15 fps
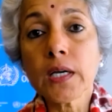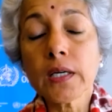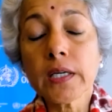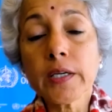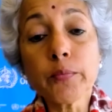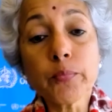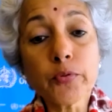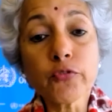
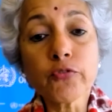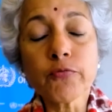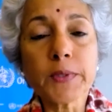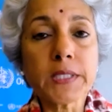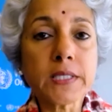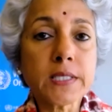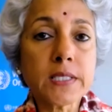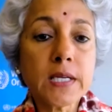
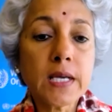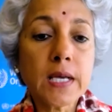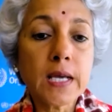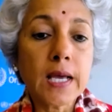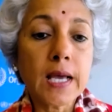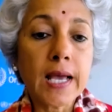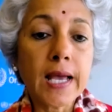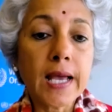improvement.
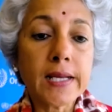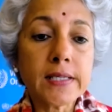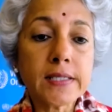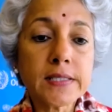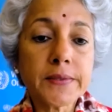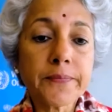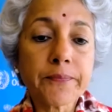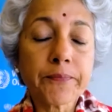
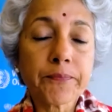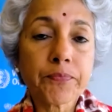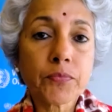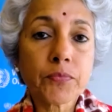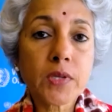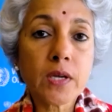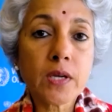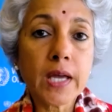And
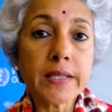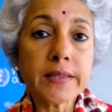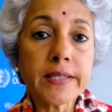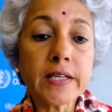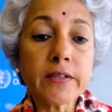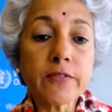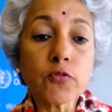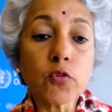
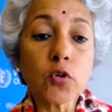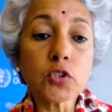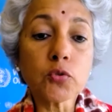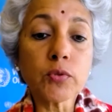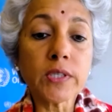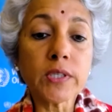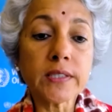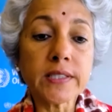then, of course, you
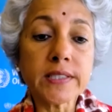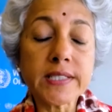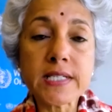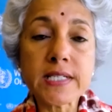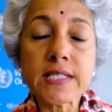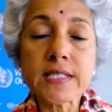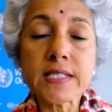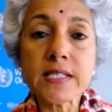need the
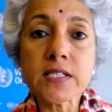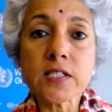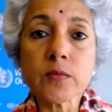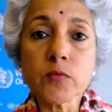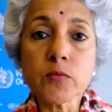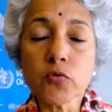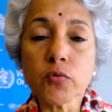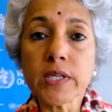data
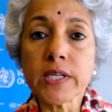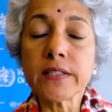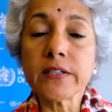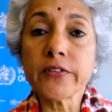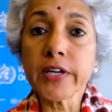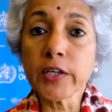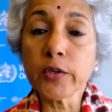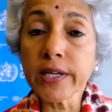systems, you need the
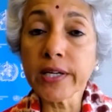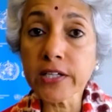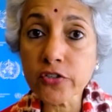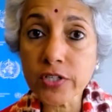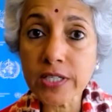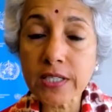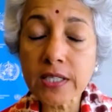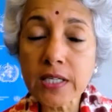
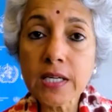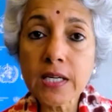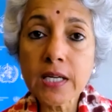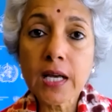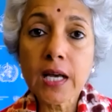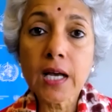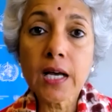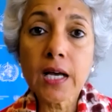regulatory
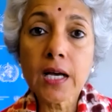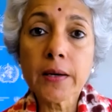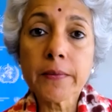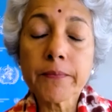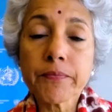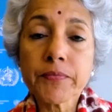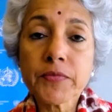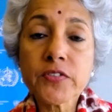
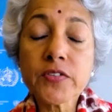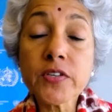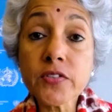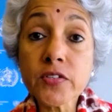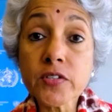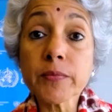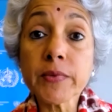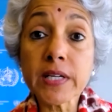
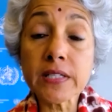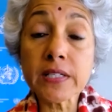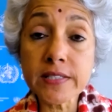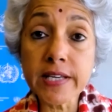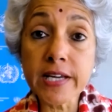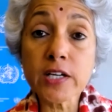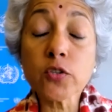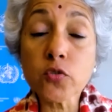system that is
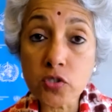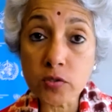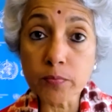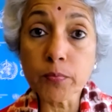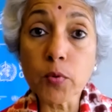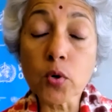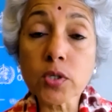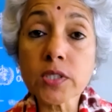there to
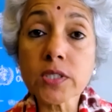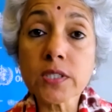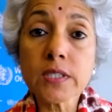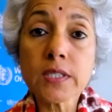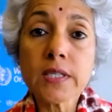support